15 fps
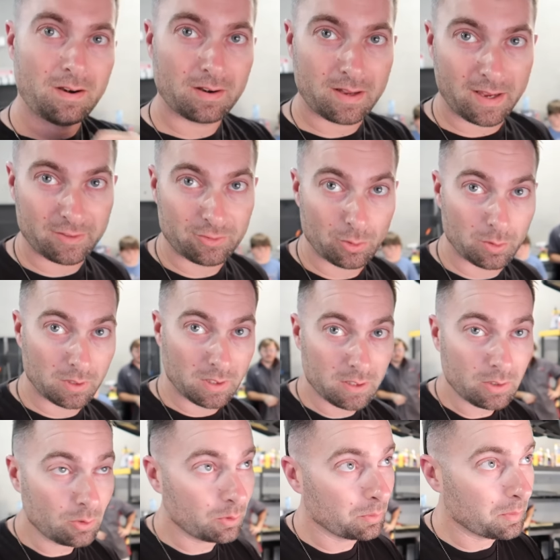right, guys, so a
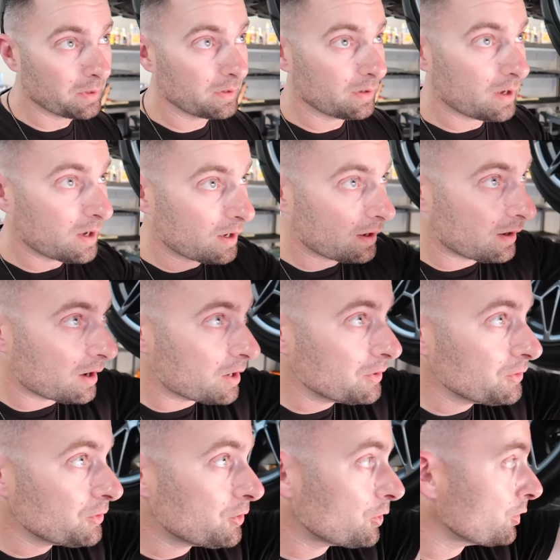little
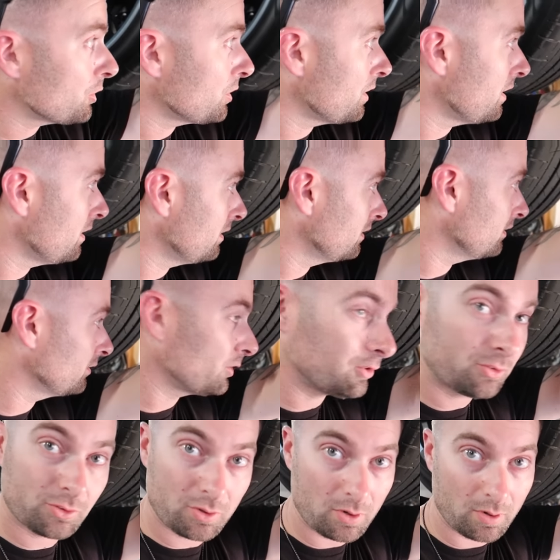under the
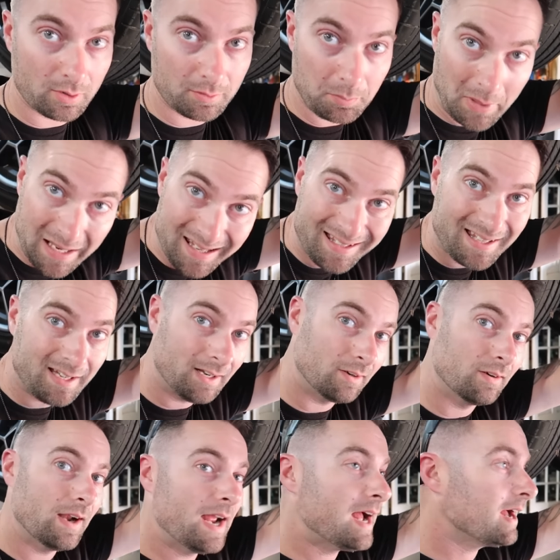skirt peek
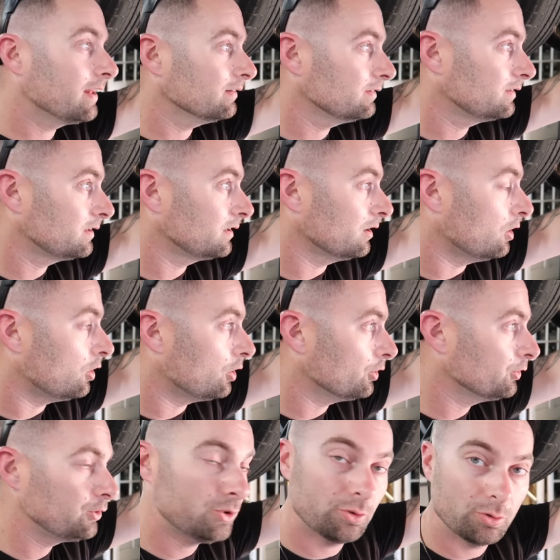here at the
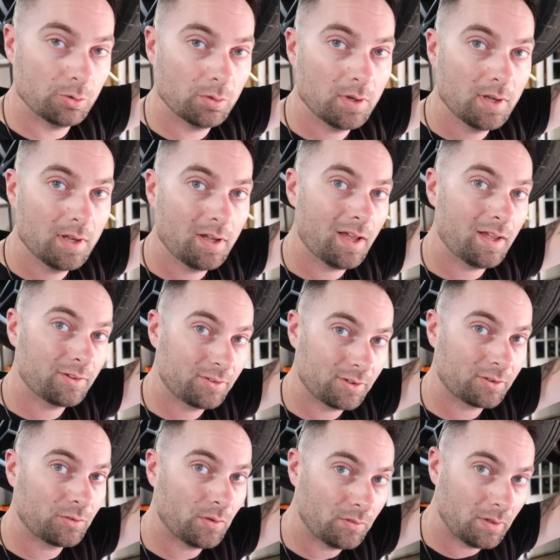all-new
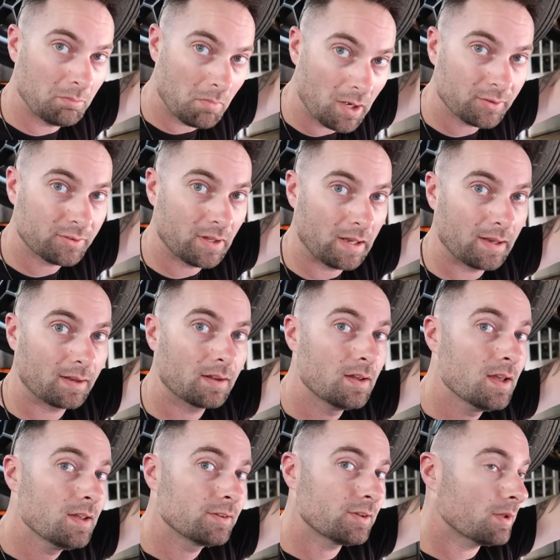S650 Mustang,
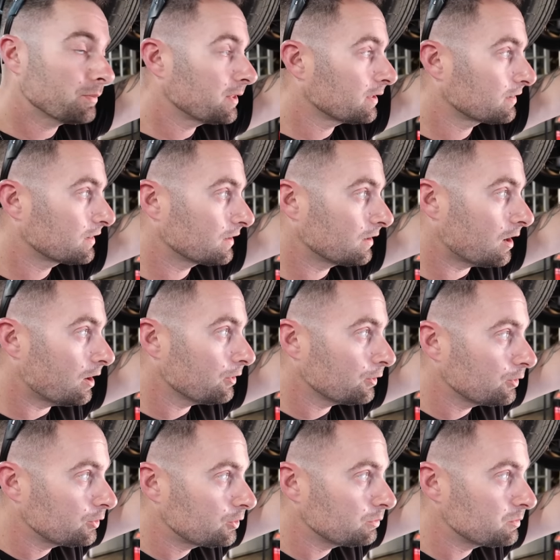something that
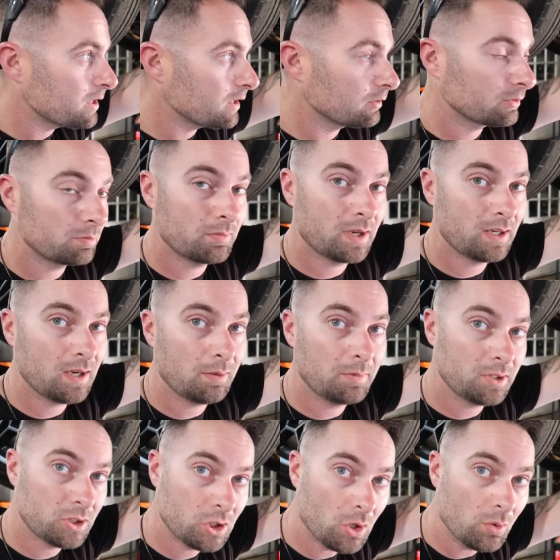other YouTube channels may not
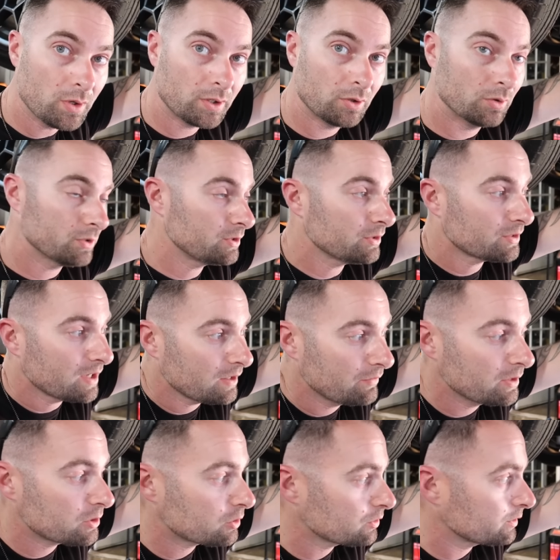be showing you. It's just kind
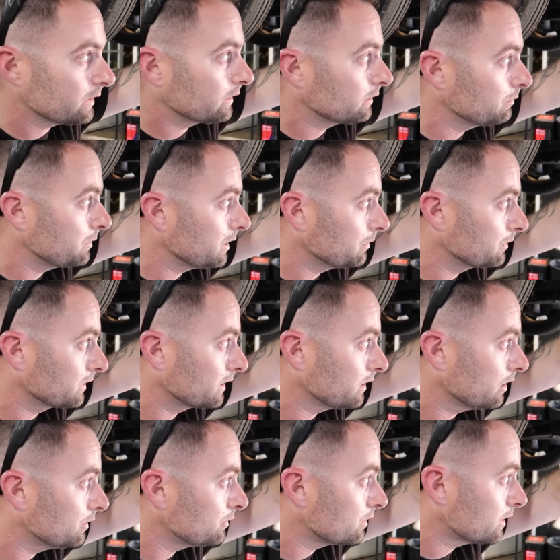of interesting to be able to
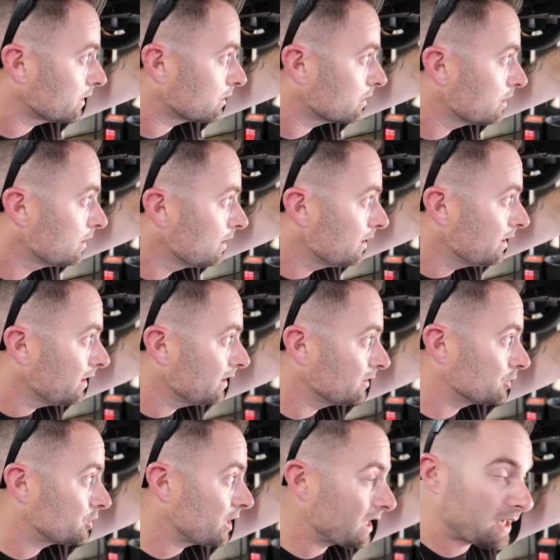get under here
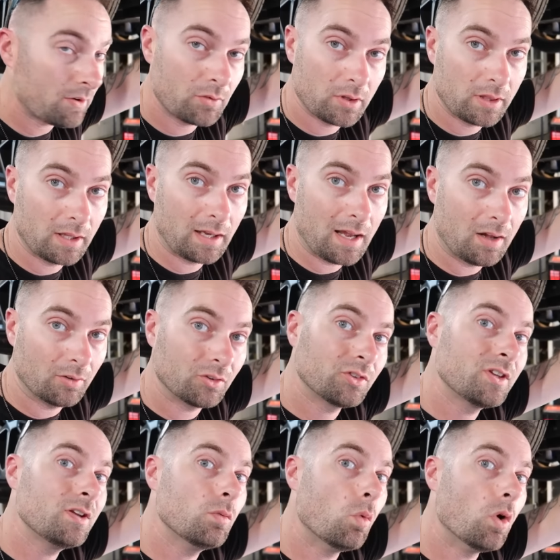and check everything out,
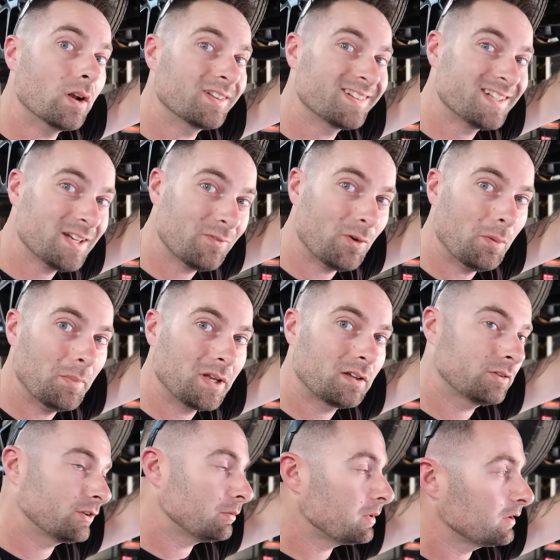see what's different,
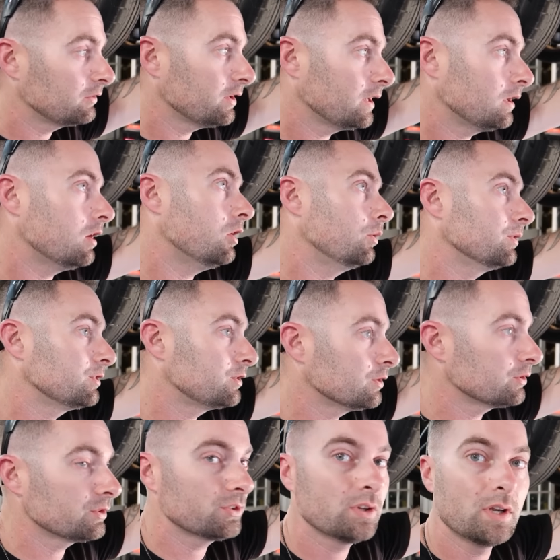because everybody's saying, oh, it's
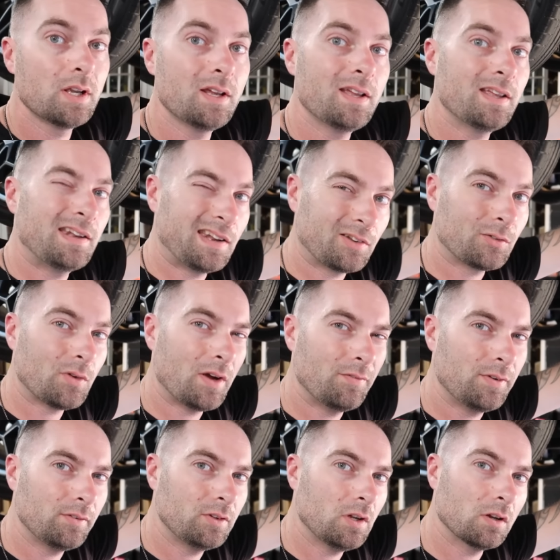just an
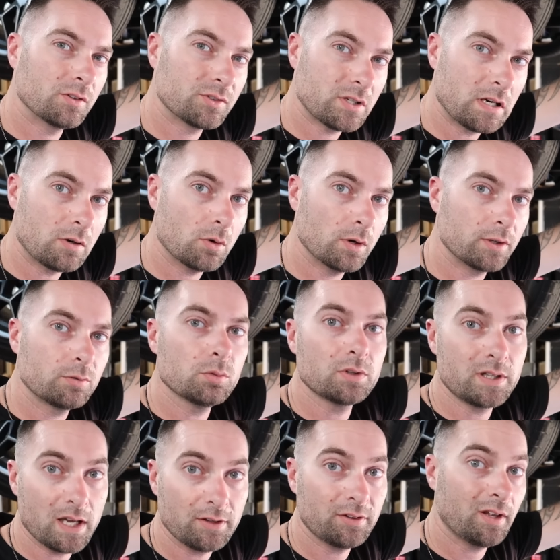S550 on steroids.
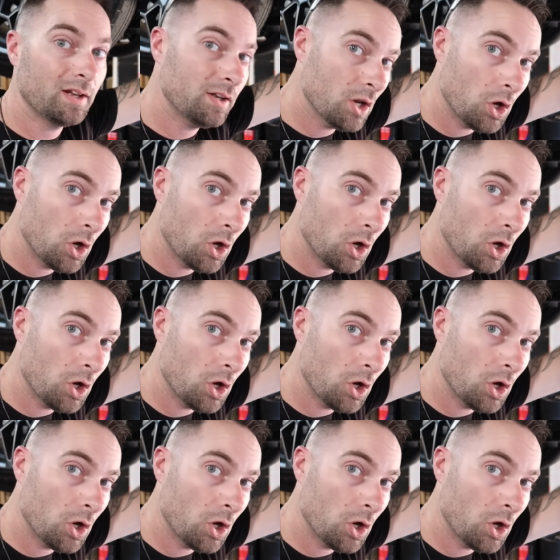Well, yes and